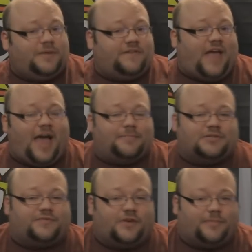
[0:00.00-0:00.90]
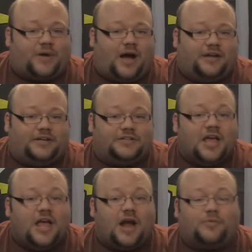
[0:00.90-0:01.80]
bit of atmosphere behind it.
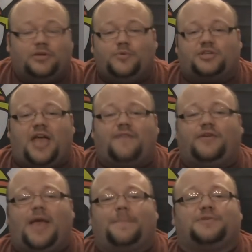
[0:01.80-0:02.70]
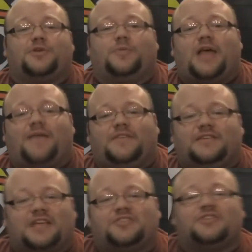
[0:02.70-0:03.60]
I really wish every episode would have the
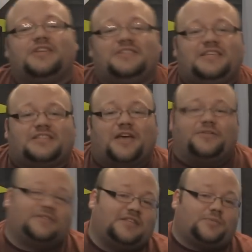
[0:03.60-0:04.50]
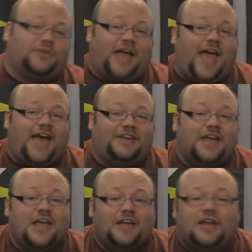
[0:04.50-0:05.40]
attention to detail that this one had,
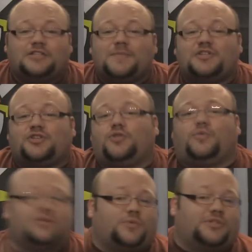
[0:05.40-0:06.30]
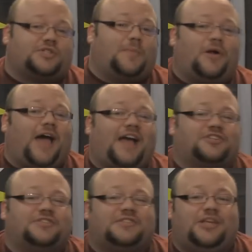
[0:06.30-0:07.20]
not to mention there was one small
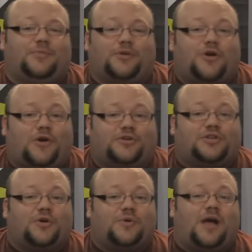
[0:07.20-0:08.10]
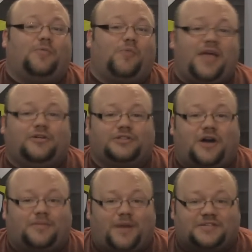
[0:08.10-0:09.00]
action scene where Naruto got wailed
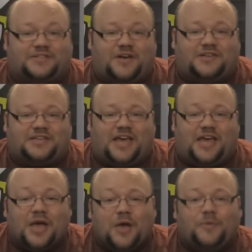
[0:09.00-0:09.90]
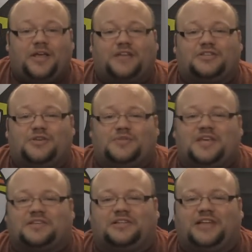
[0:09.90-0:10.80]
on by Sasuke when he got to use
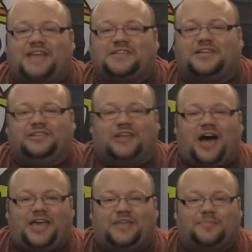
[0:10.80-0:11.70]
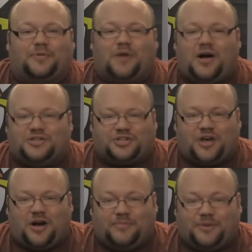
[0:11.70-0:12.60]
his classic Lion Barrage
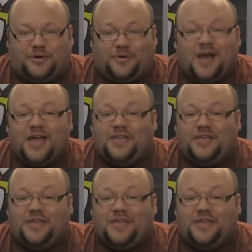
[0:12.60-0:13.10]
combo.